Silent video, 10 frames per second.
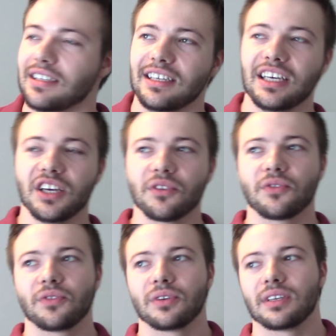
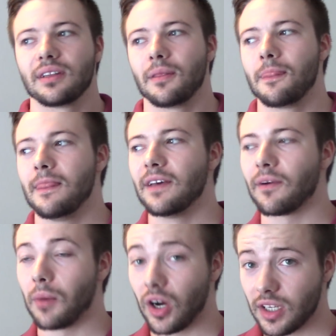if
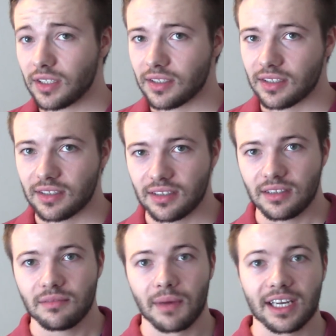I'm on it,
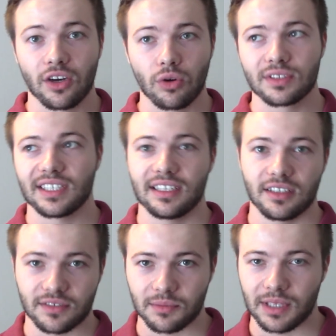my goal is the end
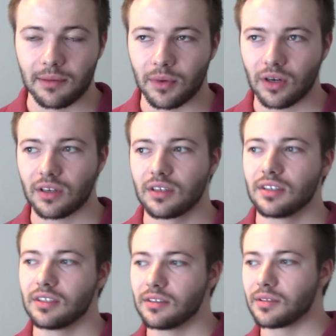of September,
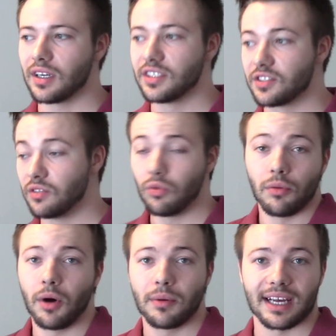because the
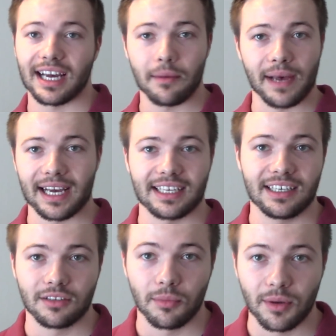moment I got back, you
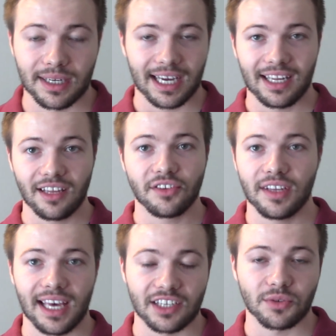know, the moment I got into
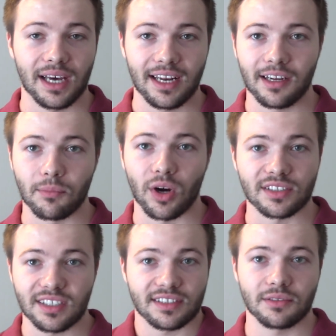the actual editing
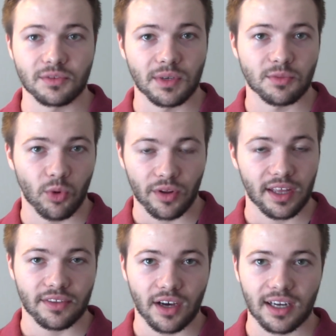process, it was much more than
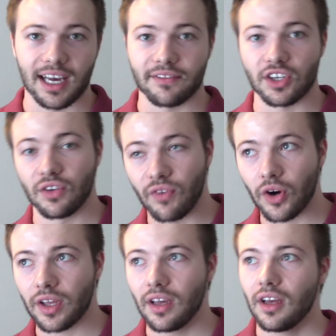I thought. I had to
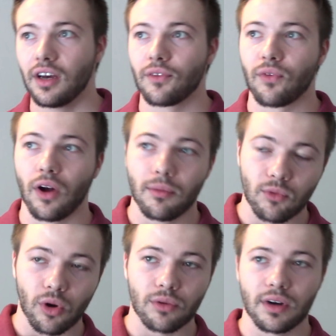convert it from
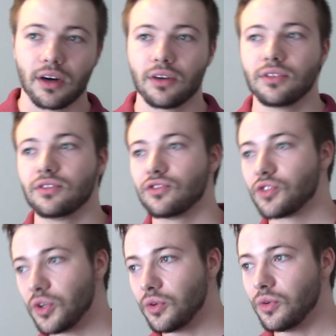Royal Road
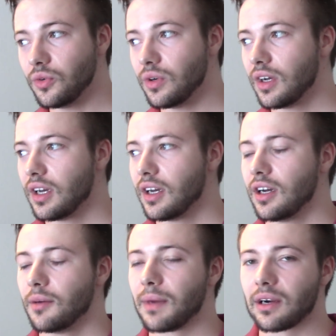to
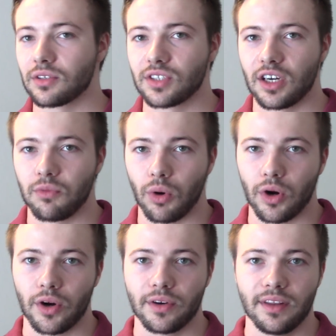Microsoft
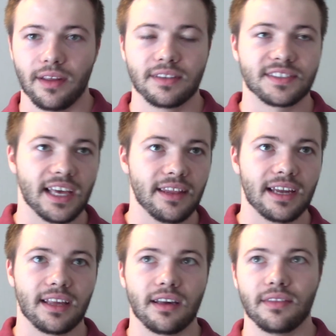Word and then send
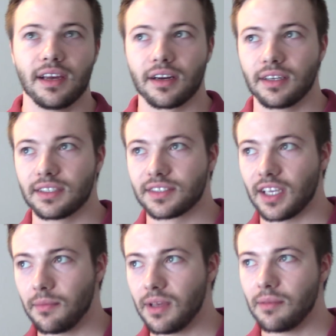that in. They're going to
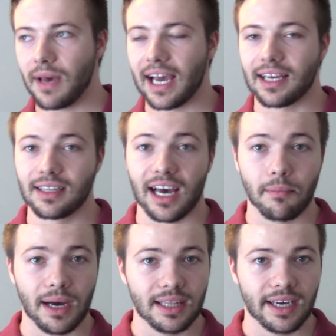send me back a
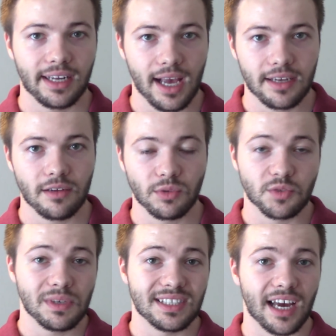line-by-line edit,
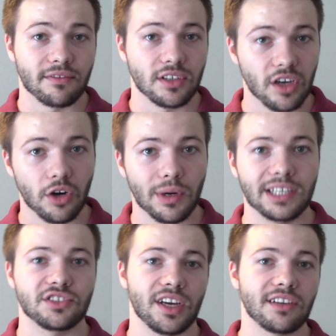which means I have to go
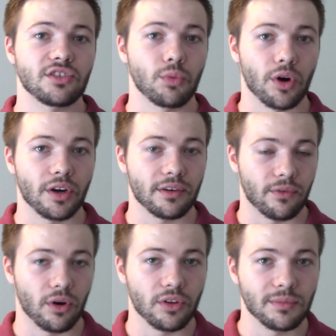in, change the wording
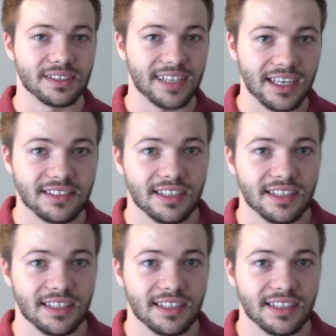for all the mistakes